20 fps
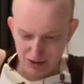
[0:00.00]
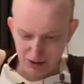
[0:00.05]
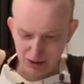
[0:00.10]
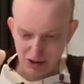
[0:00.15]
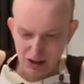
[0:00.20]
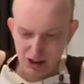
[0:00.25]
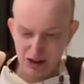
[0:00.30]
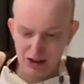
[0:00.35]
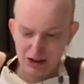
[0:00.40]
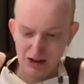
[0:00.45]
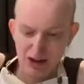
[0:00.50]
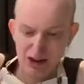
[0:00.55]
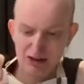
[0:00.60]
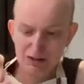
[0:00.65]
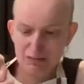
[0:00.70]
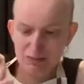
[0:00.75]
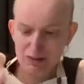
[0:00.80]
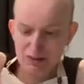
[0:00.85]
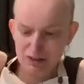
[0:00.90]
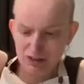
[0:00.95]
I can
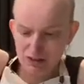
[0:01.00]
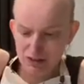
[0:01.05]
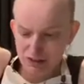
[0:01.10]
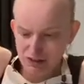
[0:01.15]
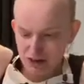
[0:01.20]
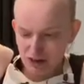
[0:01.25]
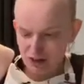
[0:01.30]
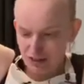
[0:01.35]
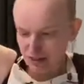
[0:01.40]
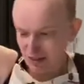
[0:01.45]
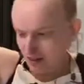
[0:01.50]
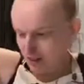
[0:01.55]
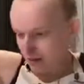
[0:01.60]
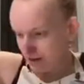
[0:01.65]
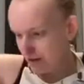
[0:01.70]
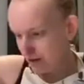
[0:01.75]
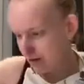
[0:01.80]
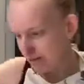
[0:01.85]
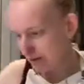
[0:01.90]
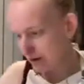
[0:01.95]
add my ginger.
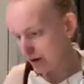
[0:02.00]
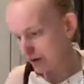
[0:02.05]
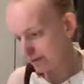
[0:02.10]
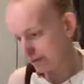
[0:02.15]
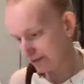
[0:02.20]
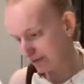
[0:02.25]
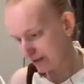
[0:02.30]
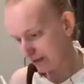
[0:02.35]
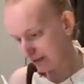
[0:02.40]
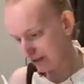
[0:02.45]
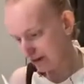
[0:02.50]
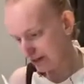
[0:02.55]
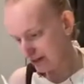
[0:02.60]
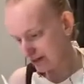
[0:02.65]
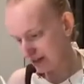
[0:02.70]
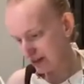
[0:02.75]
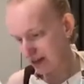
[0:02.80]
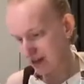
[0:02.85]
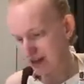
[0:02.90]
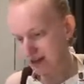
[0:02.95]
Thank you, Mum. I need
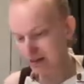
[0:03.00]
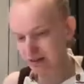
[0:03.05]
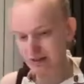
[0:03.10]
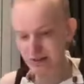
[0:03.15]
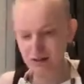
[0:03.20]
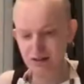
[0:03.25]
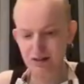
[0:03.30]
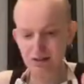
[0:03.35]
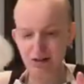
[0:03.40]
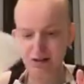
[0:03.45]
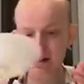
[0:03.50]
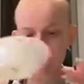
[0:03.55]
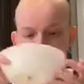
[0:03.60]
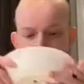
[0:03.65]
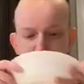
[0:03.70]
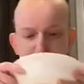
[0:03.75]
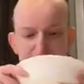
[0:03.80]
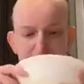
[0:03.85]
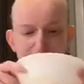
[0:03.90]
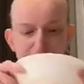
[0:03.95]
to add
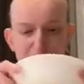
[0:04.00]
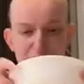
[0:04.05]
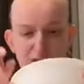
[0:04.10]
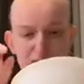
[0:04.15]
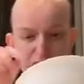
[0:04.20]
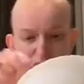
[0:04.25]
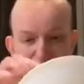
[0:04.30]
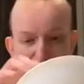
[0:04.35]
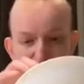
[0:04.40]
my lovely